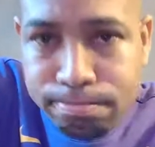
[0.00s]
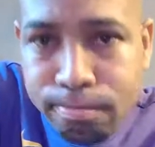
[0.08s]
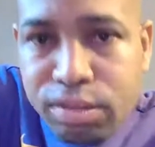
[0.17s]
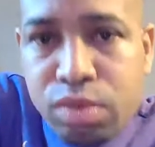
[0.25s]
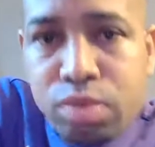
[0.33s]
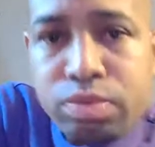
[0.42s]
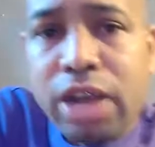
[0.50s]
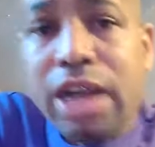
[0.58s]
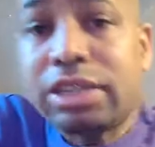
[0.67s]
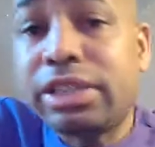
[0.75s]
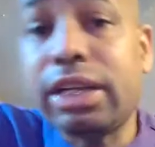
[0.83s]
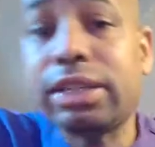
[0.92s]
Now I
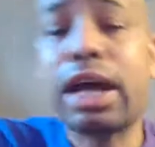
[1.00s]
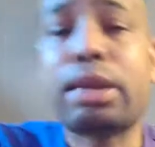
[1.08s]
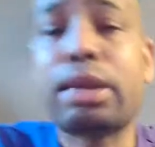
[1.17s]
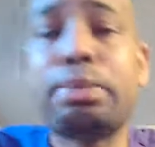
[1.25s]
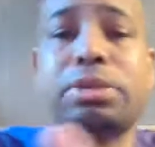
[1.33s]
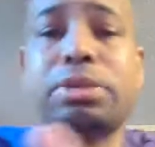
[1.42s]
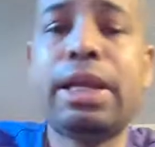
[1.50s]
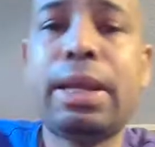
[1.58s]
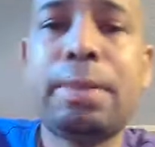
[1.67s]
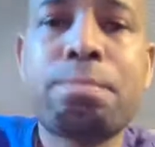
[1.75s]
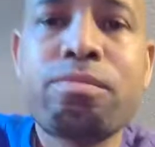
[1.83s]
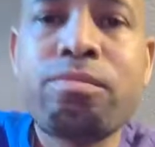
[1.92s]
see a lot of people saying
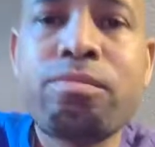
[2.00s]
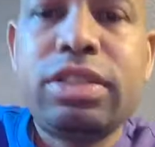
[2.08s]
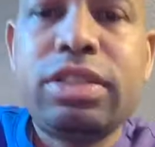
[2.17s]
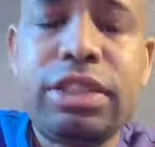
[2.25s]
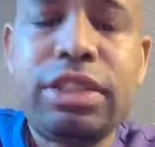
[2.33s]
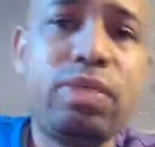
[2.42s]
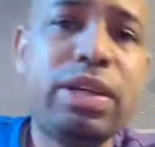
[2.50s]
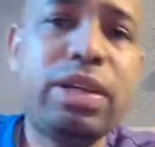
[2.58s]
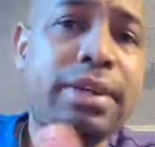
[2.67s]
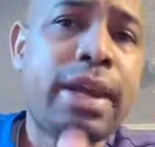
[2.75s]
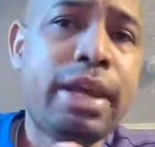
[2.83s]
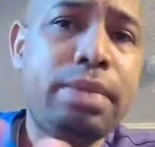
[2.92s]
since it went in the
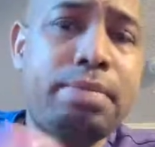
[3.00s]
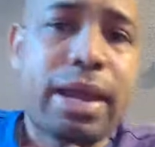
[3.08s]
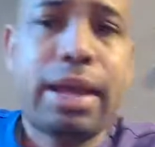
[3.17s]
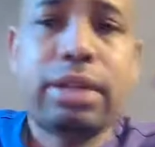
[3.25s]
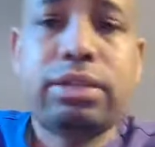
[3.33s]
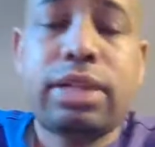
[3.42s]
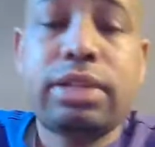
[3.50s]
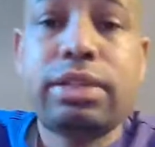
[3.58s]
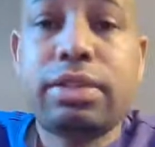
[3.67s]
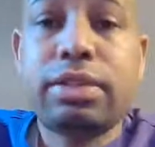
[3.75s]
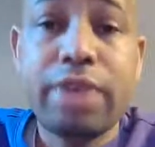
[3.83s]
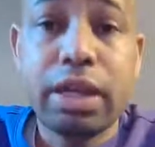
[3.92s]
Game Pass that the
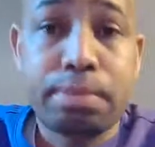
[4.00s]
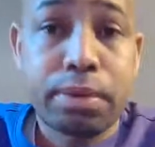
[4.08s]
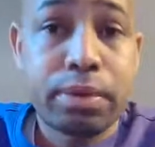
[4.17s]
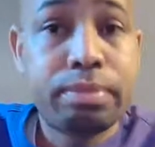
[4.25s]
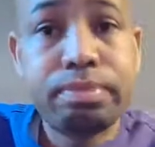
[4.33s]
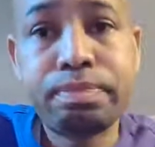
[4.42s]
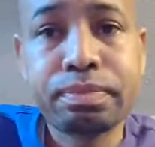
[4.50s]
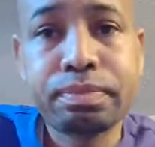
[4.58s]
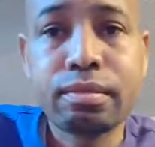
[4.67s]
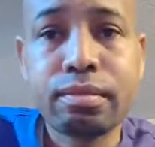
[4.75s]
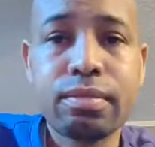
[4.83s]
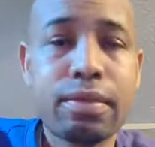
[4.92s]
developer
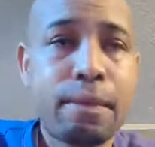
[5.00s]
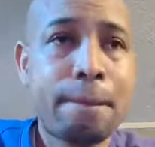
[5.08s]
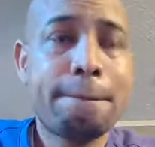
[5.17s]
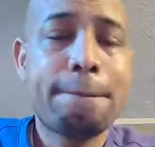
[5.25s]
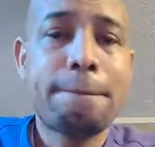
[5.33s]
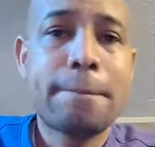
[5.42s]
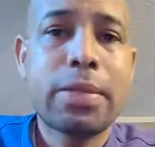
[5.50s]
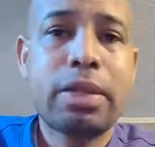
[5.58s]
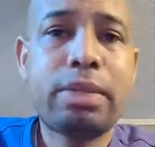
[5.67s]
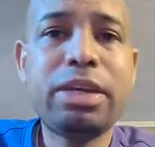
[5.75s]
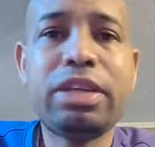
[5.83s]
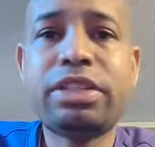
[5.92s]
should
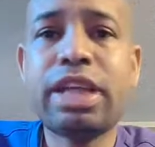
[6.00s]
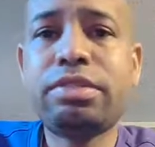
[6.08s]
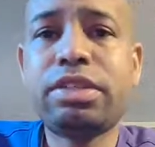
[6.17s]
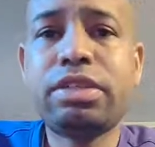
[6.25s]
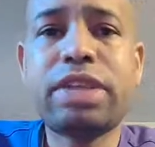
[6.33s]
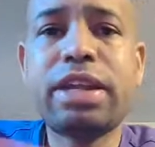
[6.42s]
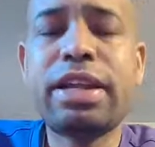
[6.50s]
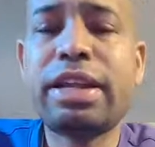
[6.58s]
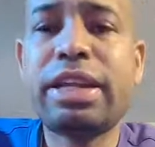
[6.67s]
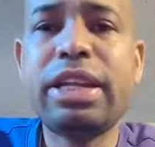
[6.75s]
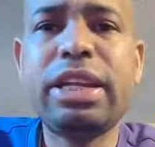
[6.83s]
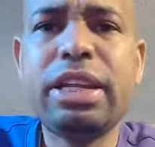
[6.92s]
be ashamed if they're not
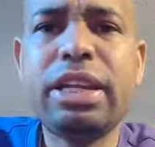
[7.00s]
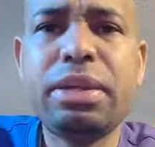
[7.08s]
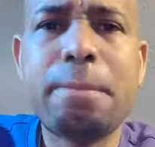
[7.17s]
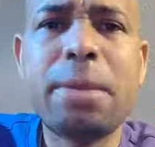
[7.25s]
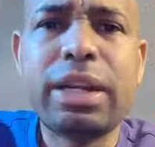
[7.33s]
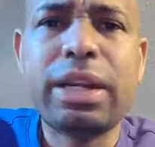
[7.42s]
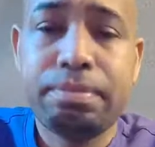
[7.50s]
getting any money.